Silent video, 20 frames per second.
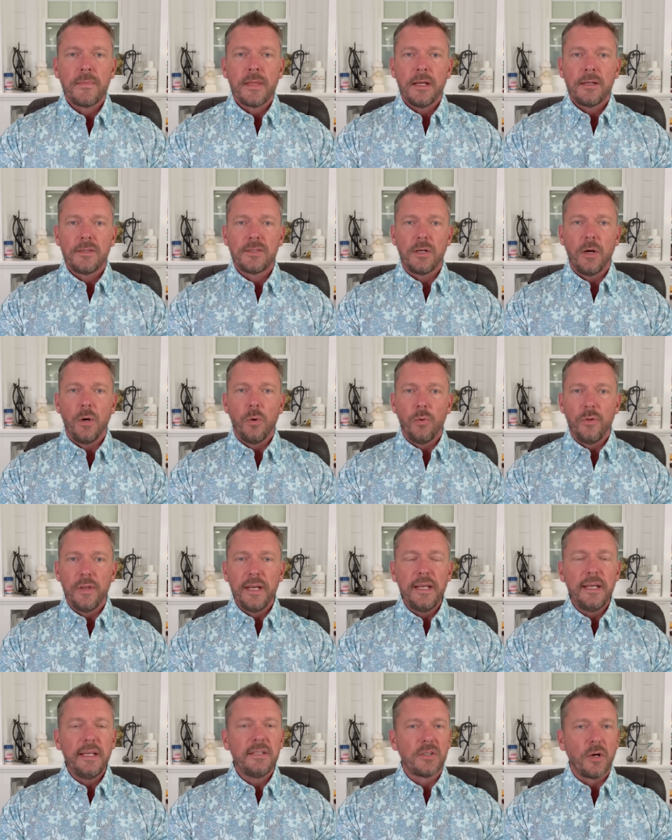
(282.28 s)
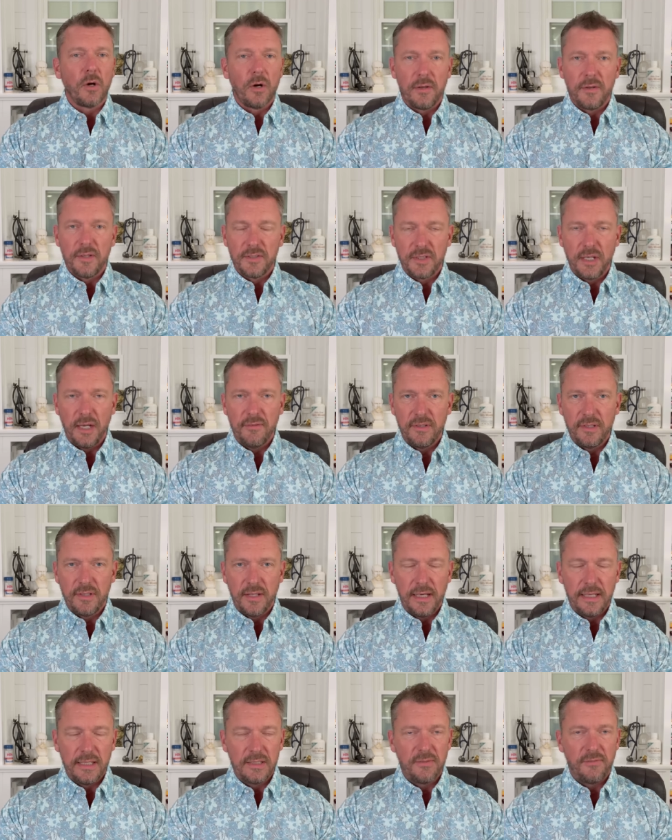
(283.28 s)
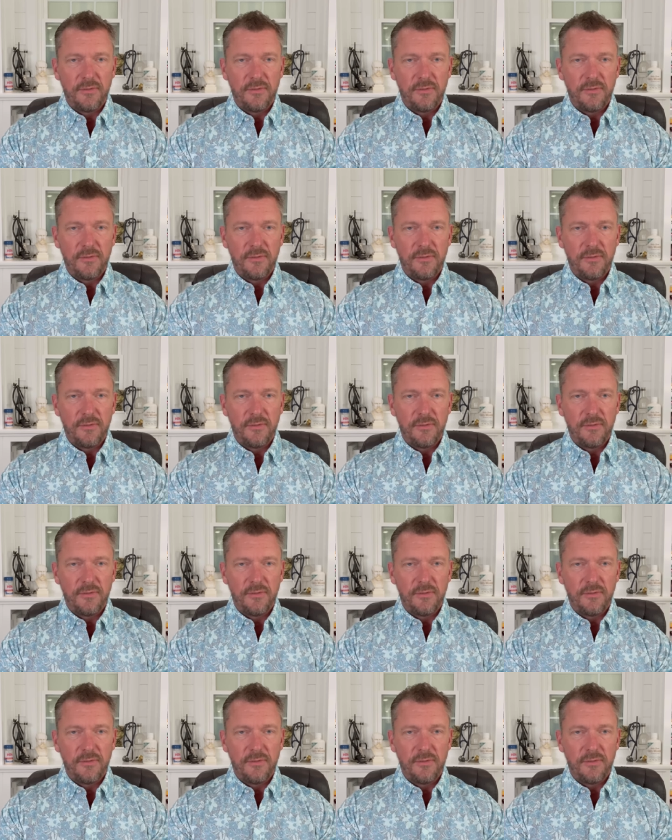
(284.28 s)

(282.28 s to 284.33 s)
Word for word: So these are the seven things.